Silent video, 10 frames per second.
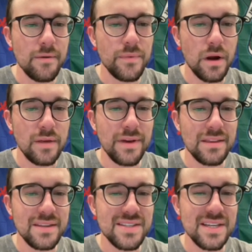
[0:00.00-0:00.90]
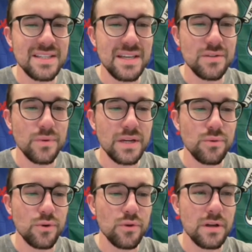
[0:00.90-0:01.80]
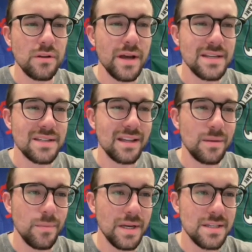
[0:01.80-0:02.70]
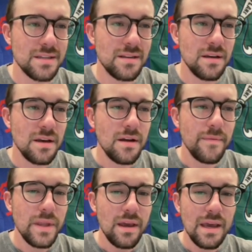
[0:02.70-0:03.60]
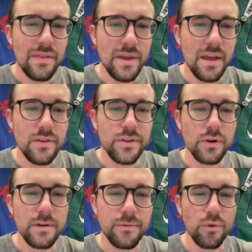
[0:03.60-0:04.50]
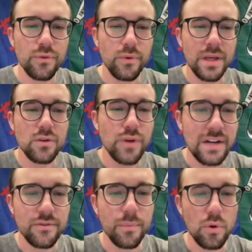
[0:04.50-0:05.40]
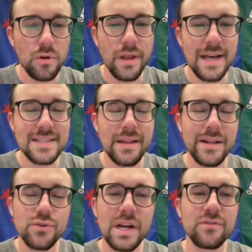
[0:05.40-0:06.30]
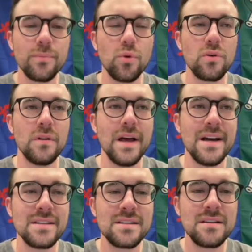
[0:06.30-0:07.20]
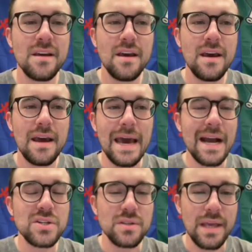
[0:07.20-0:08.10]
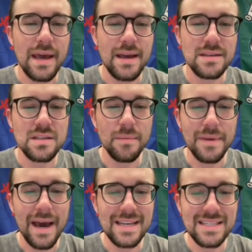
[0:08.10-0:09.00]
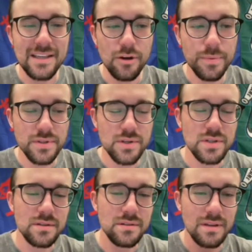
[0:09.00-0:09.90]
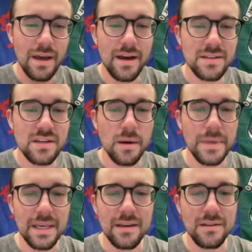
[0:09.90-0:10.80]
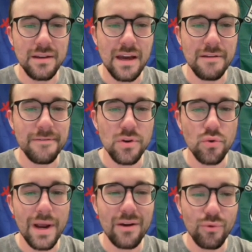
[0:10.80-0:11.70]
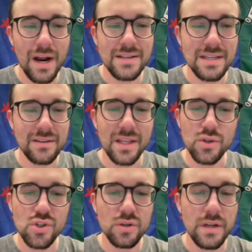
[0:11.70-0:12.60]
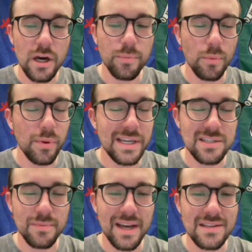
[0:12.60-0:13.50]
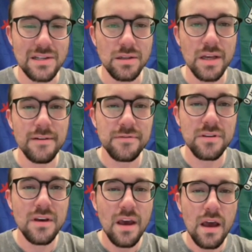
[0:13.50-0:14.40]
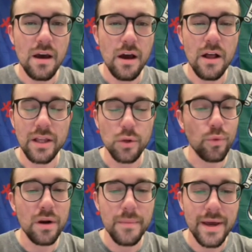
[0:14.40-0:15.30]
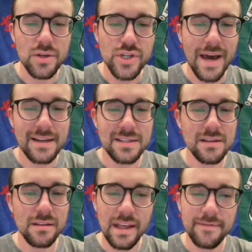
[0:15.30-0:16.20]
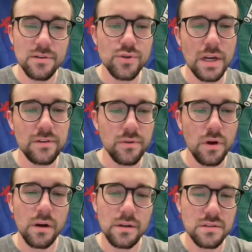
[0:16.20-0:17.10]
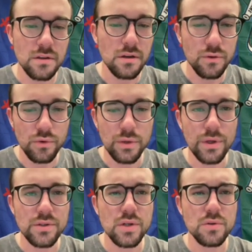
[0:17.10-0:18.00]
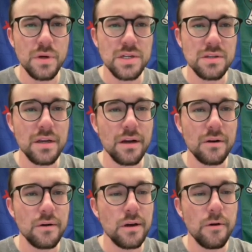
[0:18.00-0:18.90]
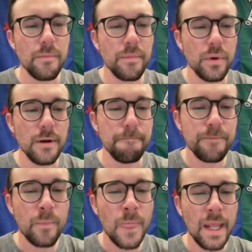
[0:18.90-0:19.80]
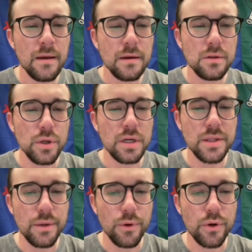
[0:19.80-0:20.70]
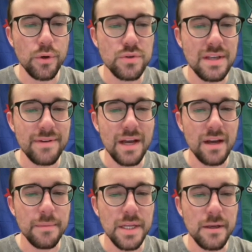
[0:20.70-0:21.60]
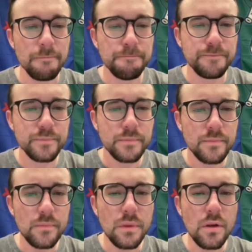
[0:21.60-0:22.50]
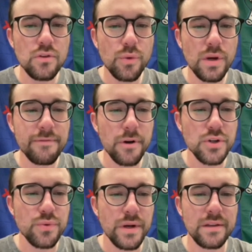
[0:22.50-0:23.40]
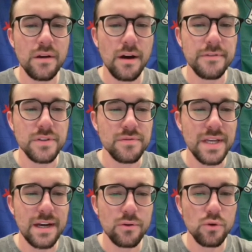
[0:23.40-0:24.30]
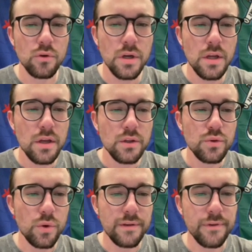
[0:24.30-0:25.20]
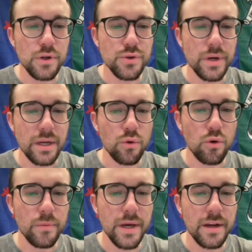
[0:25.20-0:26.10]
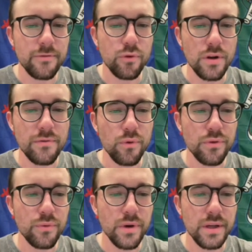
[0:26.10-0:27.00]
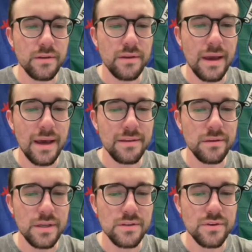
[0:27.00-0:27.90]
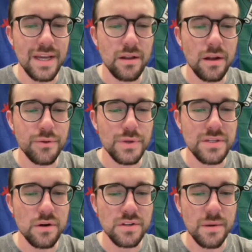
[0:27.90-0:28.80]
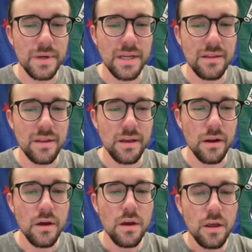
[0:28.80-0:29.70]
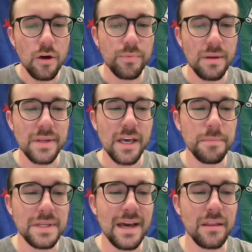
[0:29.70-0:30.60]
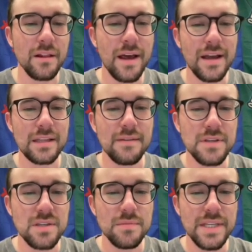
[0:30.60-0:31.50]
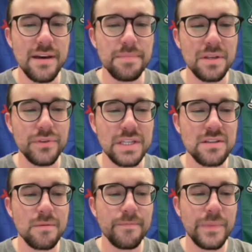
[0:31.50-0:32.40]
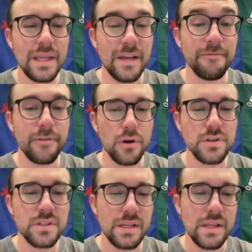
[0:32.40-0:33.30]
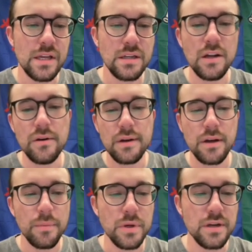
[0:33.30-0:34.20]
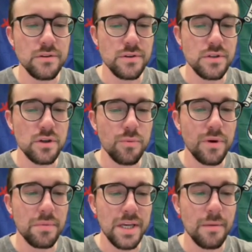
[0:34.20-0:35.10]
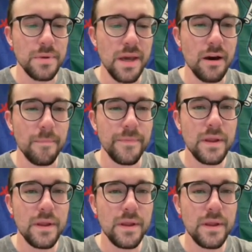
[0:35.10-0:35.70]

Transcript: All right, they've got the 60th ranked recruiting class, not the best. And then the 34th ranked transfer portal class. Now, that transfer portal class actually has some nice skill position guys coming in to kind of fit around Rising that should help replace some guys that left, like the running back Jackson left and transferred to Arkansas. A really weird situation there. I don't know. But looking at their recruits they've got coming in, 21st ranked offensive tackle, 21st ranked quarterback, 44th ranked athlete. So you got a lot of three stars coming in that will probably help you down the line, give you some depth at least at first, and then, you know, in a couple years or so, probably help you out.